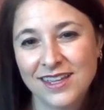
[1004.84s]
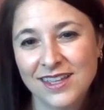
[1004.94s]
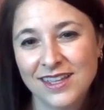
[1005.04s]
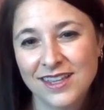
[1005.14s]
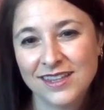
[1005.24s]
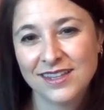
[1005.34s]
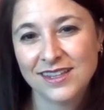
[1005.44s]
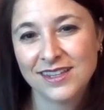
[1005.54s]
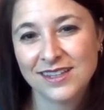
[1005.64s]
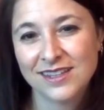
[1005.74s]

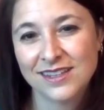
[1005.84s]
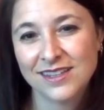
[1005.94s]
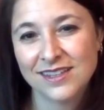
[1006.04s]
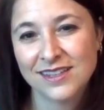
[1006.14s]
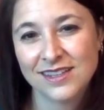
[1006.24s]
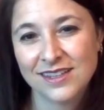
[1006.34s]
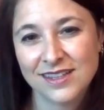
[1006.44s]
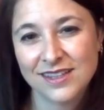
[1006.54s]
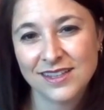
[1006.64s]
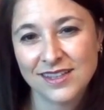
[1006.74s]

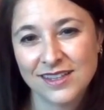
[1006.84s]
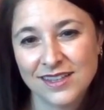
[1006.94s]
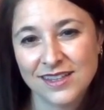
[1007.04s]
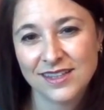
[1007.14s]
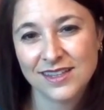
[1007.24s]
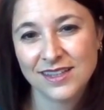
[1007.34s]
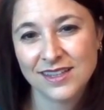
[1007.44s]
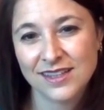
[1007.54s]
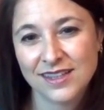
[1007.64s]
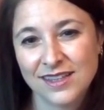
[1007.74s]

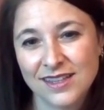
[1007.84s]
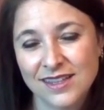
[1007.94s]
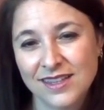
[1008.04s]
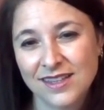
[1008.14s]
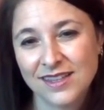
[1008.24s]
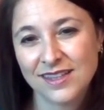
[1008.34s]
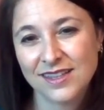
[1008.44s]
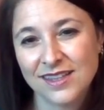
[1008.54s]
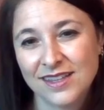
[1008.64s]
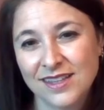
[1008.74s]

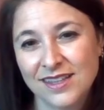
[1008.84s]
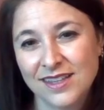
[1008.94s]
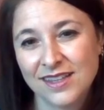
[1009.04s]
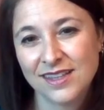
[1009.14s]
No words are spoken by the person on screen.